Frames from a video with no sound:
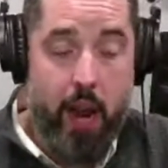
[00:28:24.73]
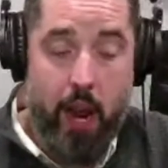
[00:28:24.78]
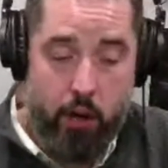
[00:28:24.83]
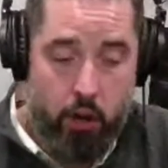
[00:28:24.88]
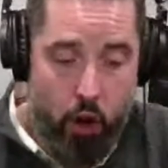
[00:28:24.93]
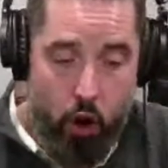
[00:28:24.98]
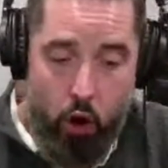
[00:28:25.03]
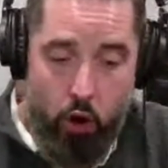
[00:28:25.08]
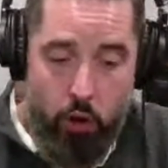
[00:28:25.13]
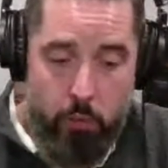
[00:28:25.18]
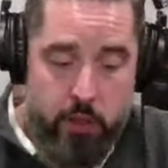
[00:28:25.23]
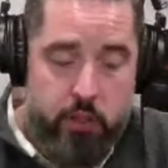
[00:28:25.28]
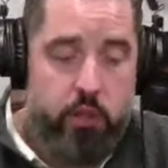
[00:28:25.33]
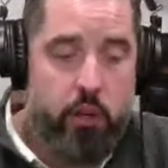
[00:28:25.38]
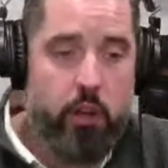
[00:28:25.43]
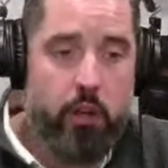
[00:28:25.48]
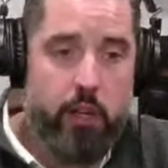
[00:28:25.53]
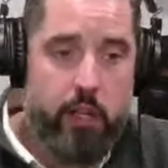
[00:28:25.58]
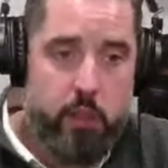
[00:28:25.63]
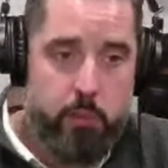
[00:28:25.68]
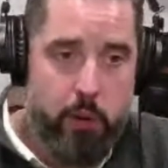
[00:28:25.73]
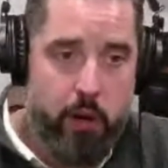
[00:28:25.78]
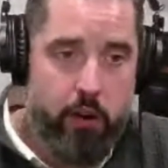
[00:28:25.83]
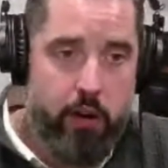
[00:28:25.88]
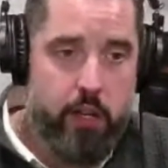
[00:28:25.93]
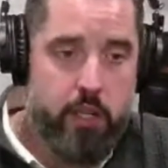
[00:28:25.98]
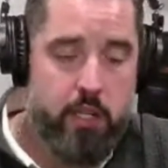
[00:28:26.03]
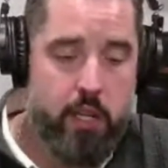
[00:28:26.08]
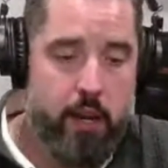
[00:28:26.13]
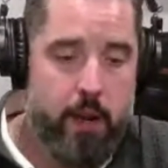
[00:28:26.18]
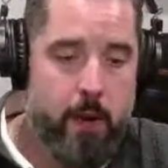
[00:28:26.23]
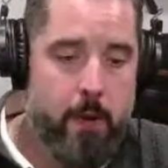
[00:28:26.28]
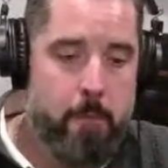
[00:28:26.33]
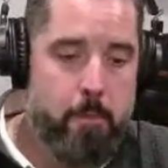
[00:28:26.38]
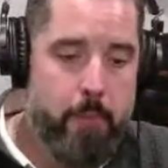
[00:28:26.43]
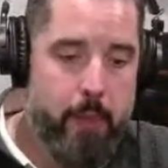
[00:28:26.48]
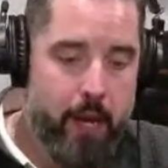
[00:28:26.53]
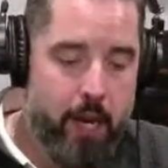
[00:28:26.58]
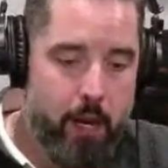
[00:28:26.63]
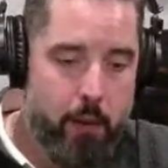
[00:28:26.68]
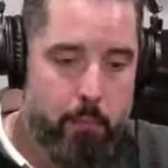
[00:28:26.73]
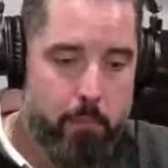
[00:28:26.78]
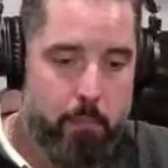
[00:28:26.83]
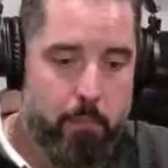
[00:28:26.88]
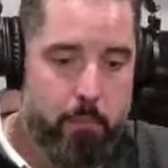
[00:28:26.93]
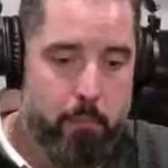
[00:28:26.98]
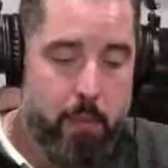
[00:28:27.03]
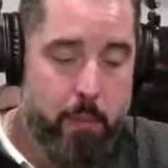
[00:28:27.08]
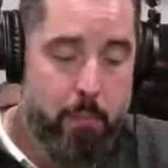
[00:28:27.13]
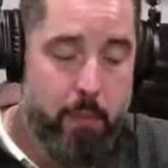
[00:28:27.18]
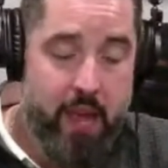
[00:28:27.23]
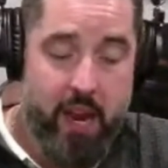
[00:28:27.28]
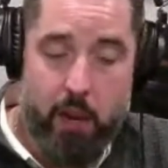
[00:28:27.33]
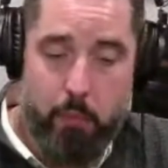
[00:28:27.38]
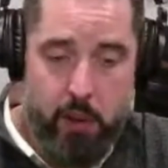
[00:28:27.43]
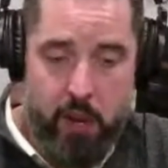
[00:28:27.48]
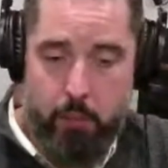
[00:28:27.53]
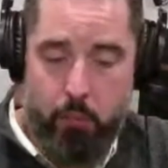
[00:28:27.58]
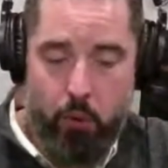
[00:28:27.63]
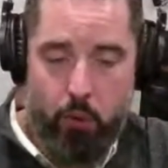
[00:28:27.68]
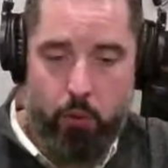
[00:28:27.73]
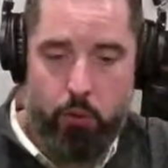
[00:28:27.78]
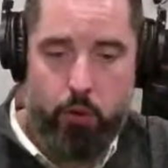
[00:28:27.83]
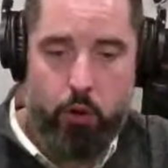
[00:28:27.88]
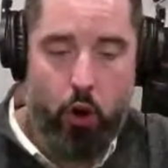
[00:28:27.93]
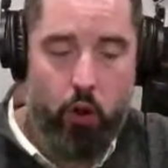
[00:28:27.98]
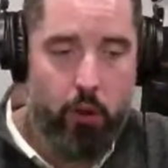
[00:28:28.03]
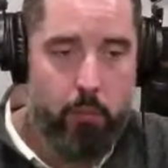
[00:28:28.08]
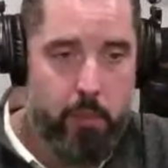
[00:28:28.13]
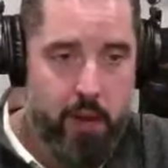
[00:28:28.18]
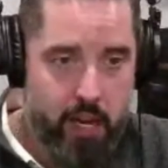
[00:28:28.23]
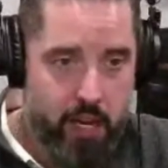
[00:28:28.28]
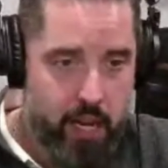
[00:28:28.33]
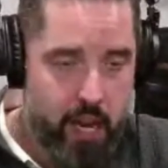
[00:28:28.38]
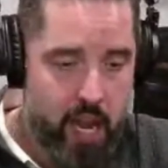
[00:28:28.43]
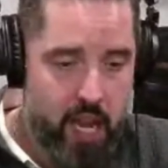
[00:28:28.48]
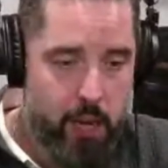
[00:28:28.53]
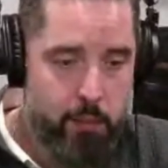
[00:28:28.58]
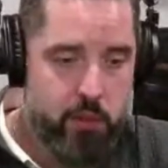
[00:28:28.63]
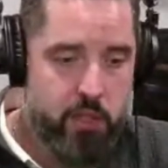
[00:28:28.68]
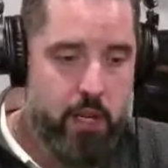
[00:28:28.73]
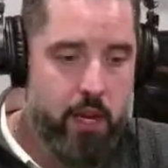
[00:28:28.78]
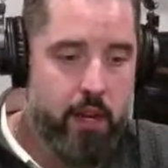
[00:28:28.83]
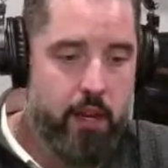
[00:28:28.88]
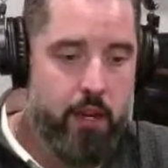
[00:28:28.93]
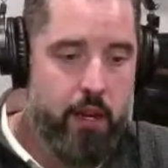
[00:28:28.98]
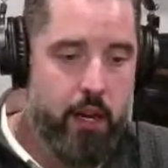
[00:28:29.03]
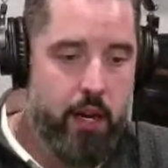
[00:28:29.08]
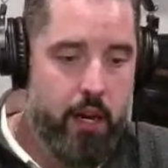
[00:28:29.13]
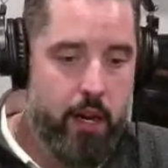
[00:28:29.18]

that I call mystical experience. Many people call it many names.